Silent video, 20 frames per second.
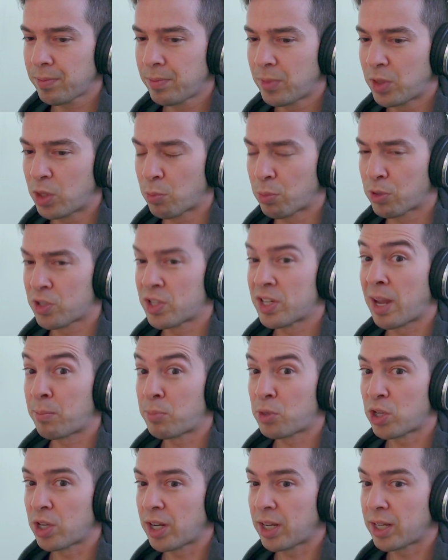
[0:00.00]
the
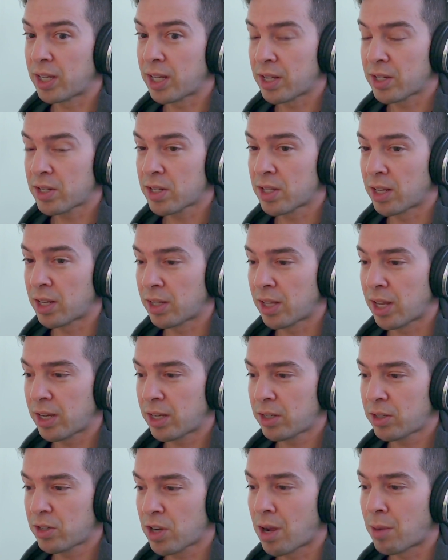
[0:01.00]
perception, I guess, that
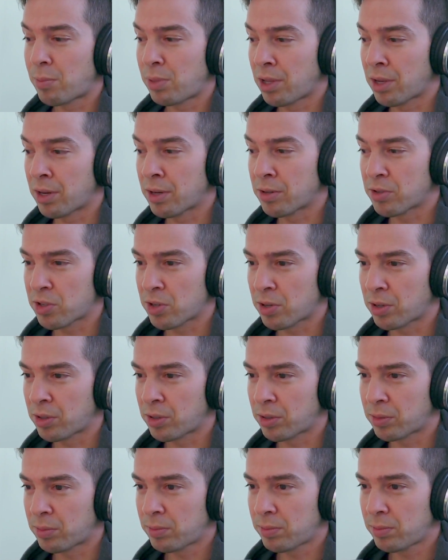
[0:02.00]
like top players
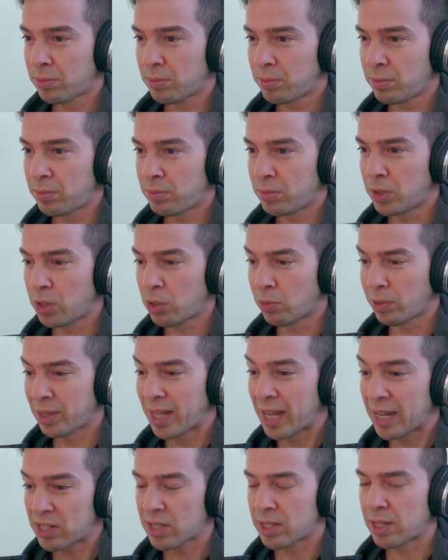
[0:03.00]
are,
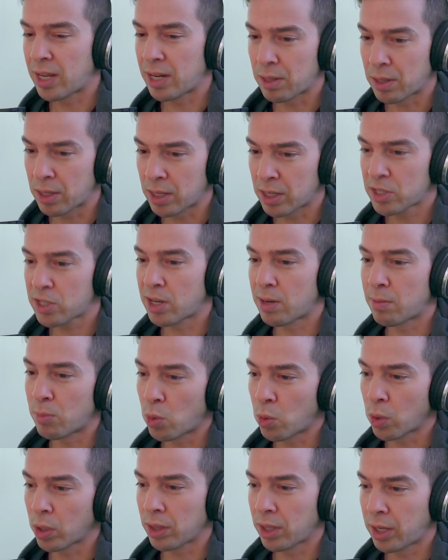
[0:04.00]
less like this and
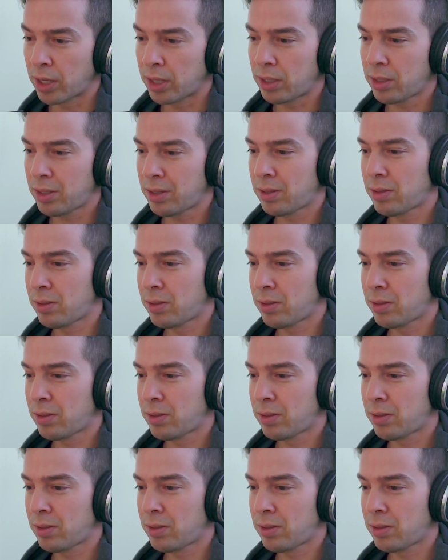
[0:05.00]
more like